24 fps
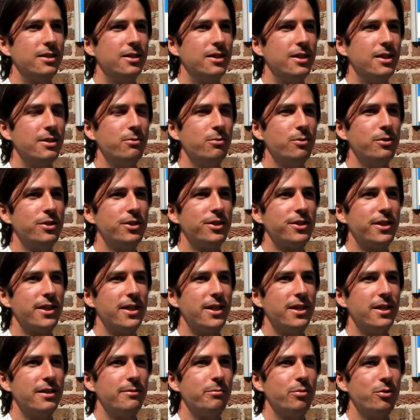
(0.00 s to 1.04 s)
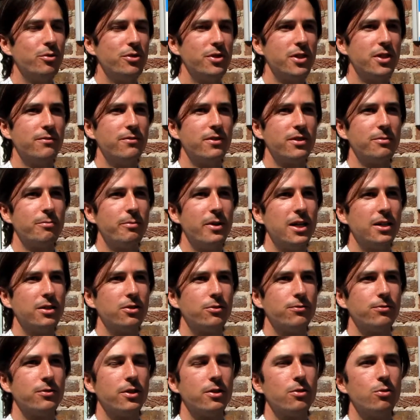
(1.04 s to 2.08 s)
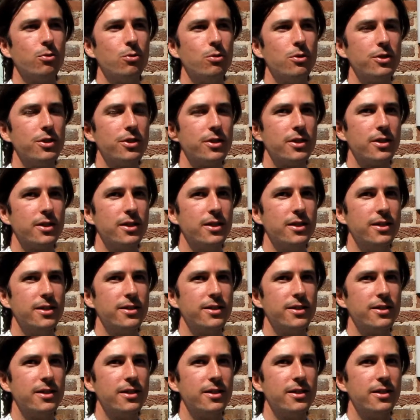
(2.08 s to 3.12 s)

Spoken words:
I would say a positive aspect of the course is